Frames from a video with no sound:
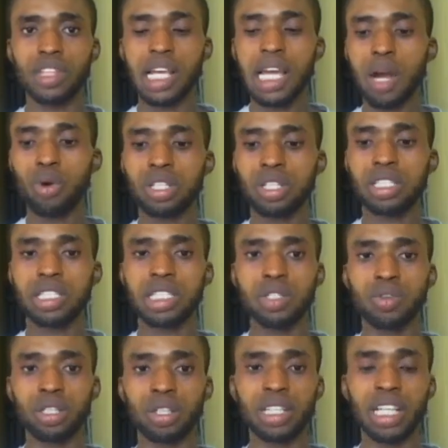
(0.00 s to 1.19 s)
And what is this?
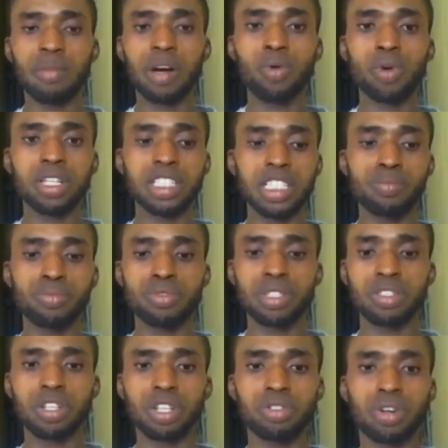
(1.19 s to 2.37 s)
We're talking about what input is,
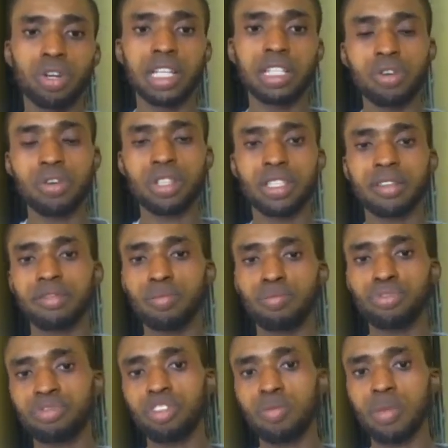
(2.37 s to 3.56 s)
just to collect something
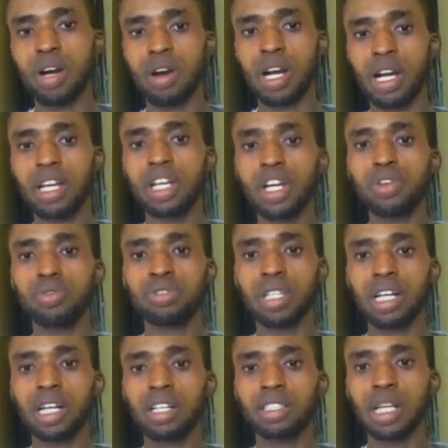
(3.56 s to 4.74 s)
input from our user.
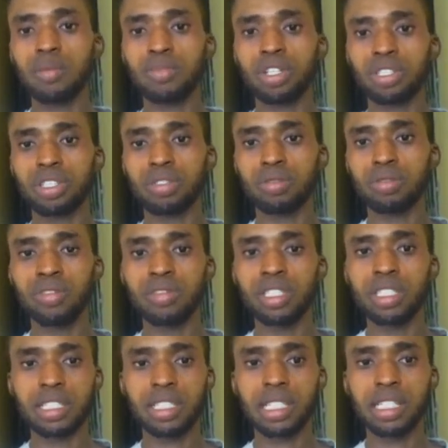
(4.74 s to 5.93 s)
So let me just move
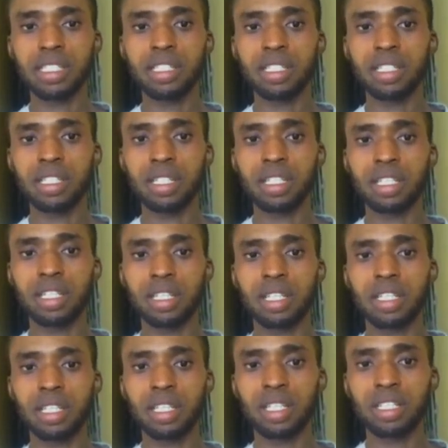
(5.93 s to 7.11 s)
this inside there,
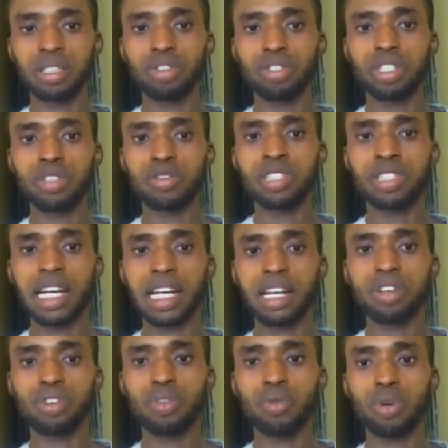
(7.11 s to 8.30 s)
so the user can
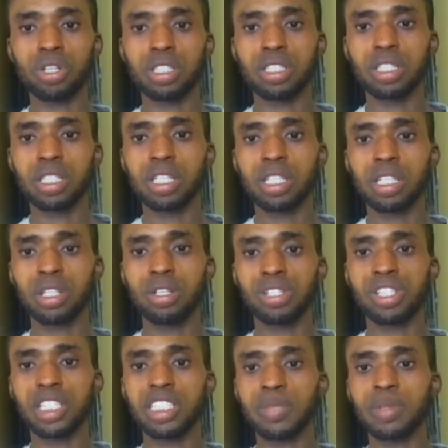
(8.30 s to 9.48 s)
know what he or
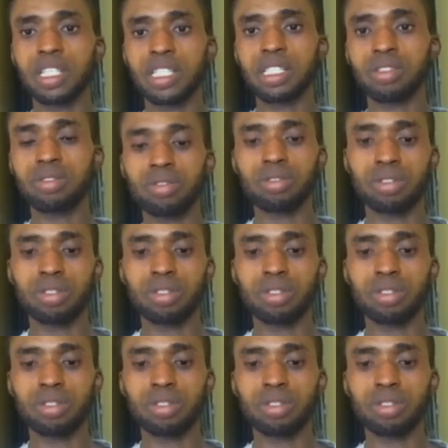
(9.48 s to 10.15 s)
she is expecting to